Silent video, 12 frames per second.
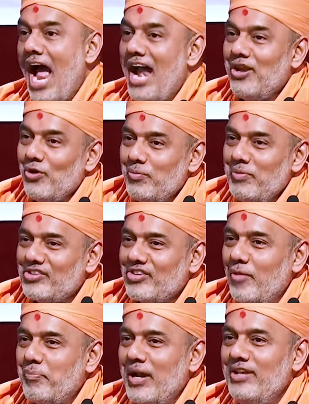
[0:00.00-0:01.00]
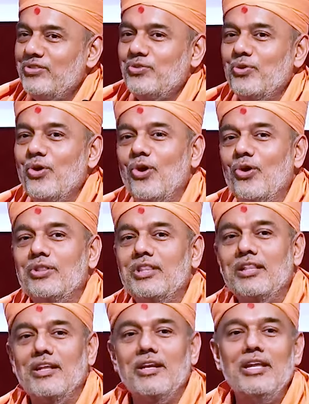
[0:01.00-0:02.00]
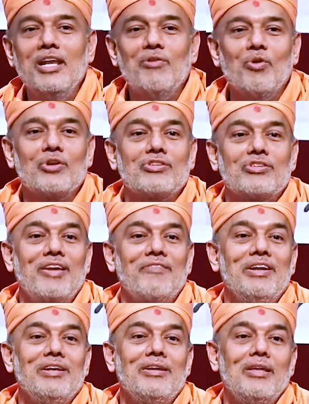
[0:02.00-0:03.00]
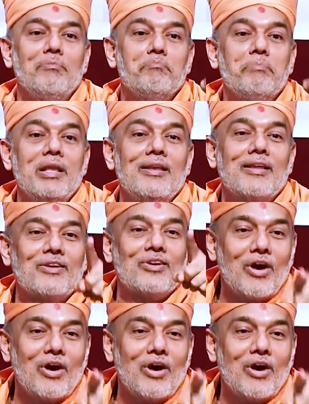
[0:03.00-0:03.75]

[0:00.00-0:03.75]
And you would be surprised to know that the deal was $70 million.